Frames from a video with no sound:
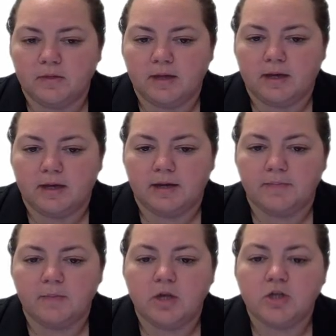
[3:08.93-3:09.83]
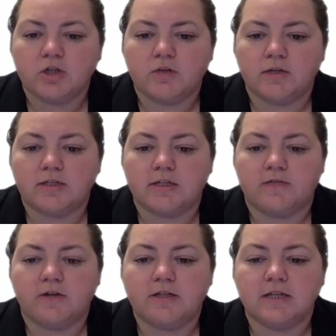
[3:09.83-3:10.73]
Okay, so the
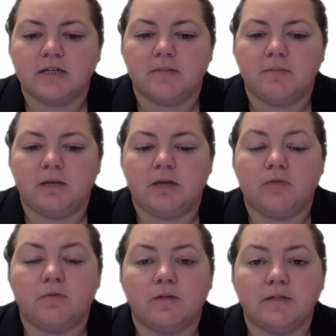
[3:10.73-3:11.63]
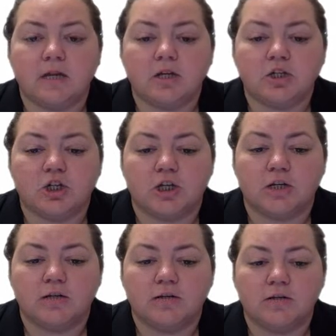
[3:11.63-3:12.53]
difference in the mean
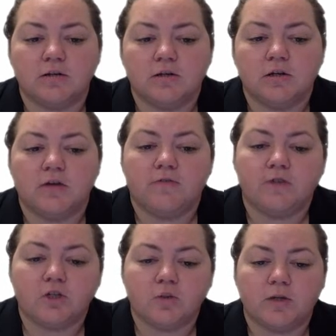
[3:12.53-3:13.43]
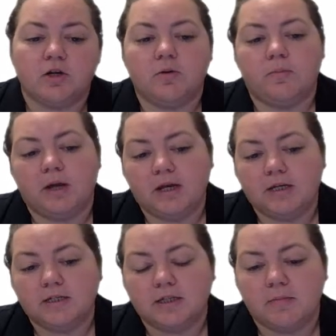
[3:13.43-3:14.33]
reduction, fish oil
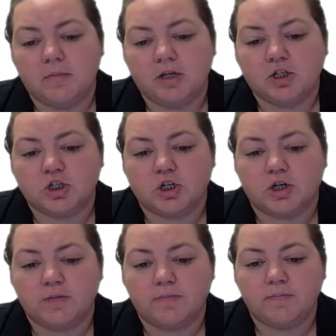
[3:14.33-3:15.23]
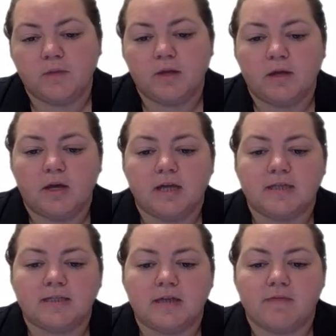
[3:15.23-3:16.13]
minus the mixture, is
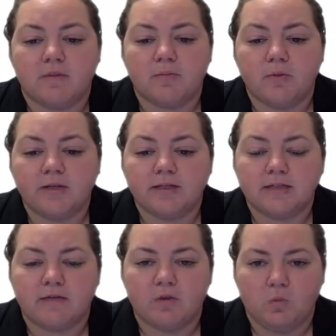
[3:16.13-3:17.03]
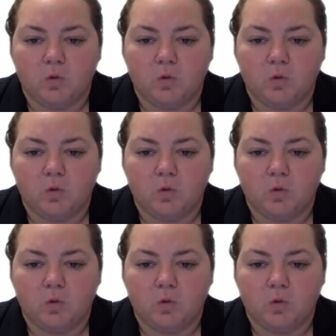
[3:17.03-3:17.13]
7.71.